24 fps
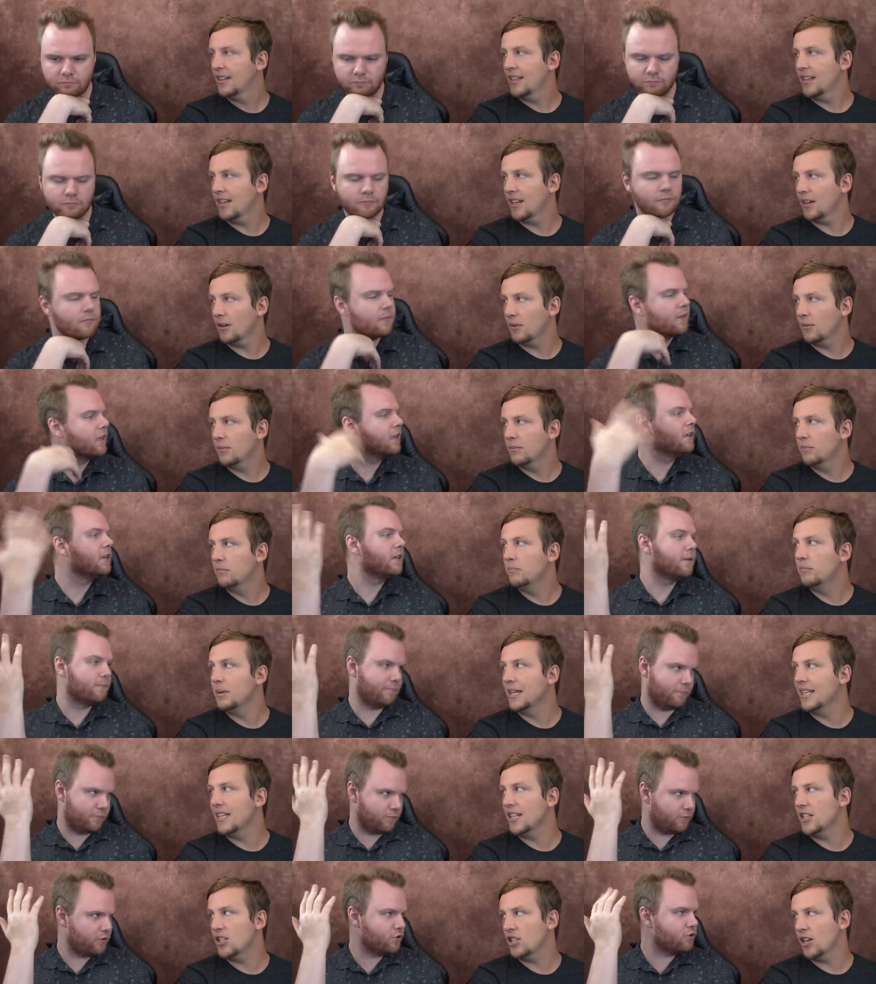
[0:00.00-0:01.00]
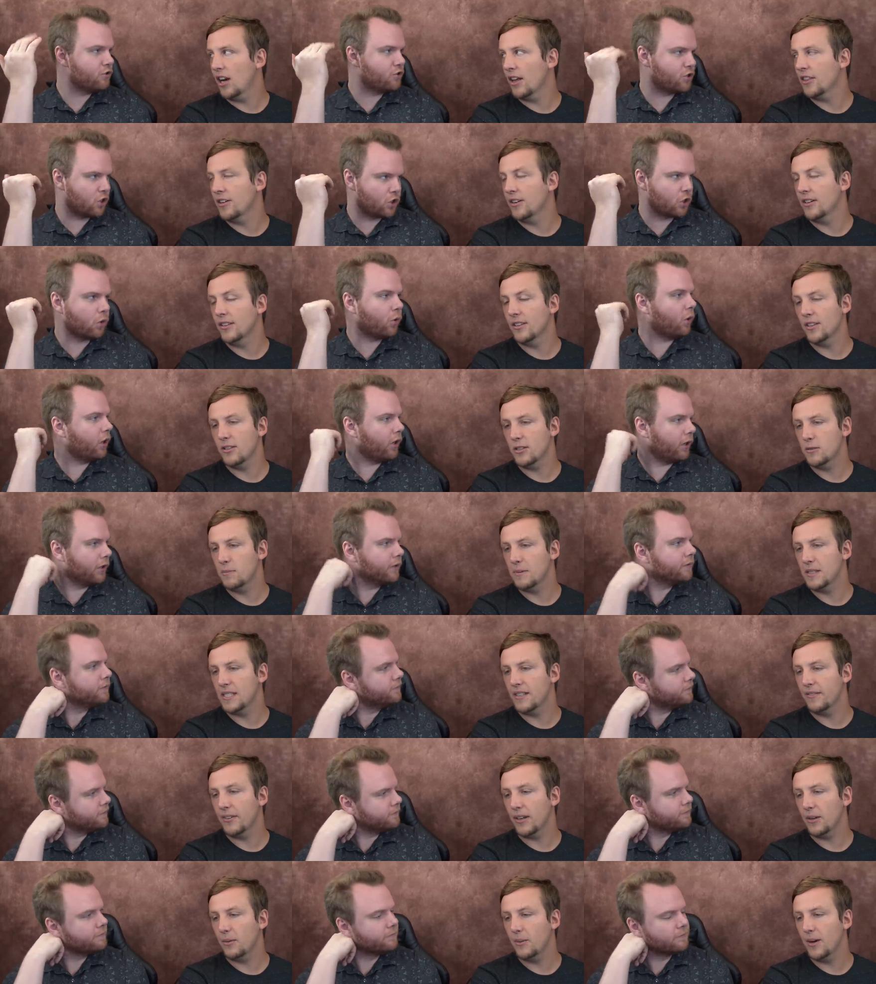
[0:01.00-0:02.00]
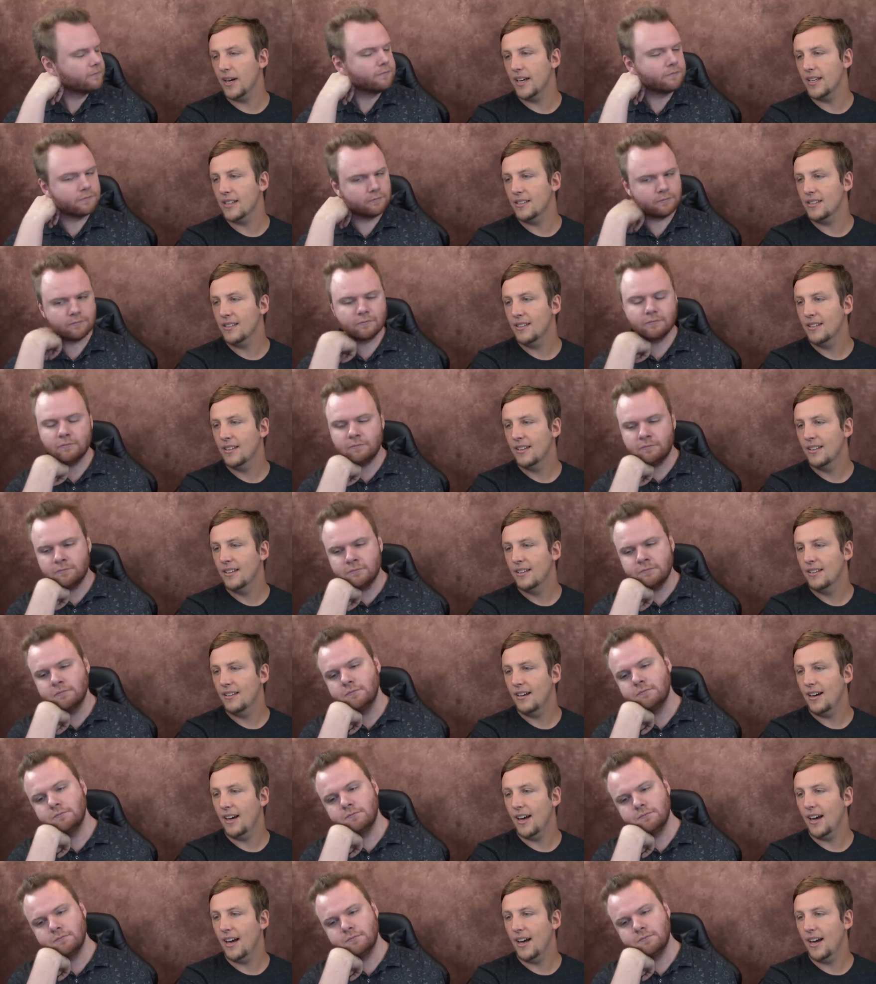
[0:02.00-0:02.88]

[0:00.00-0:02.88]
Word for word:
Speaker 1: you know beat each other sure. in those specific ways? Mm-hmm.